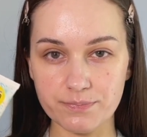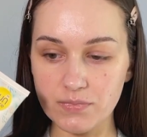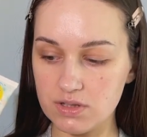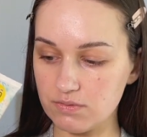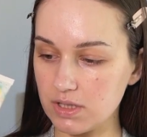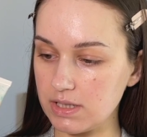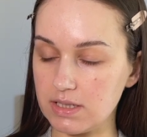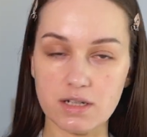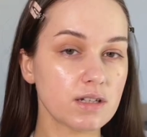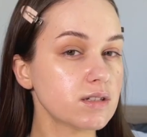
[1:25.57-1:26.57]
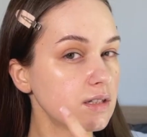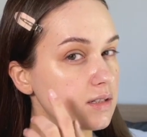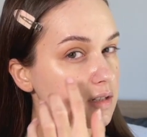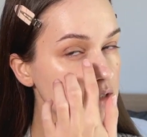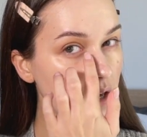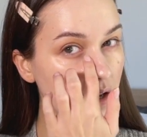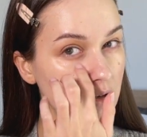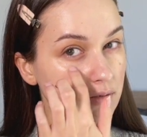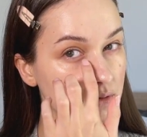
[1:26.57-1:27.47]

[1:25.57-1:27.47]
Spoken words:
It's really nice. It does have